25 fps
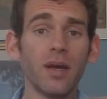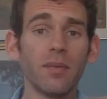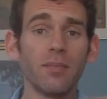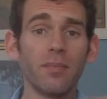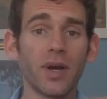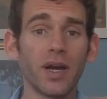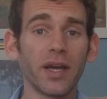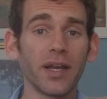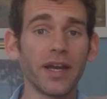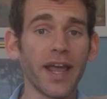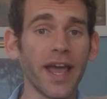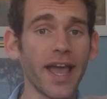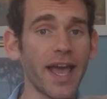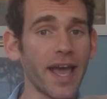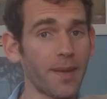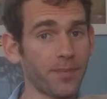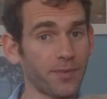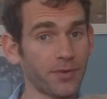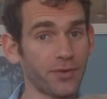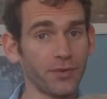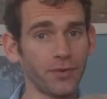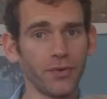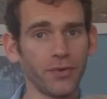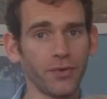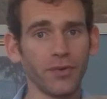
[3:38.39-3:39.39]
but
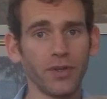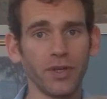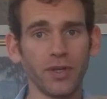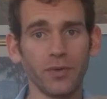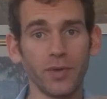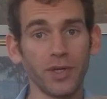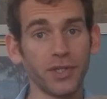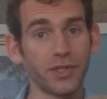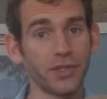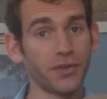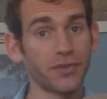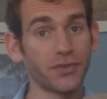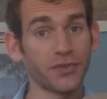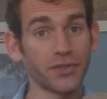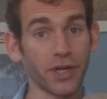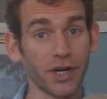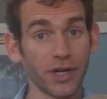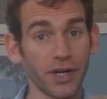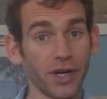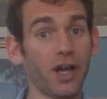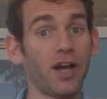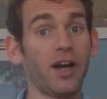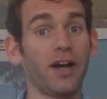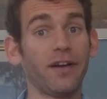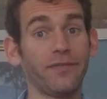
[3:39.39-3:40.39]
absolutely we should
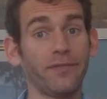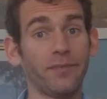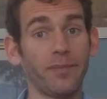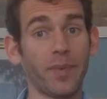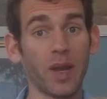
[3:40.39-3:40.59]
start off